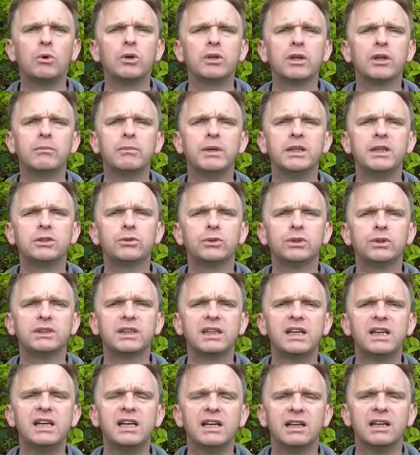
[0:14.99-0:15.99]
and what they mean
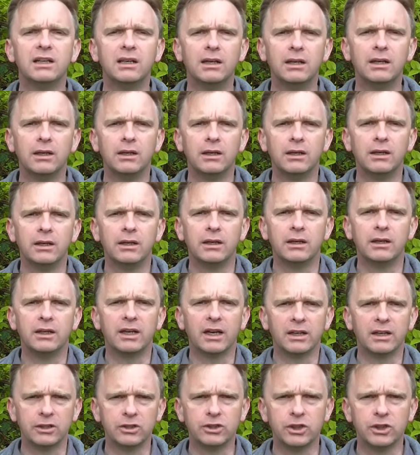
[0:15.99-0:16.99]
to us here
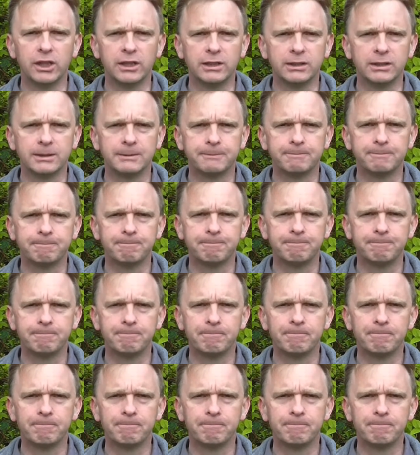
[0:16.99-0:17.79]
in Cannock Chase.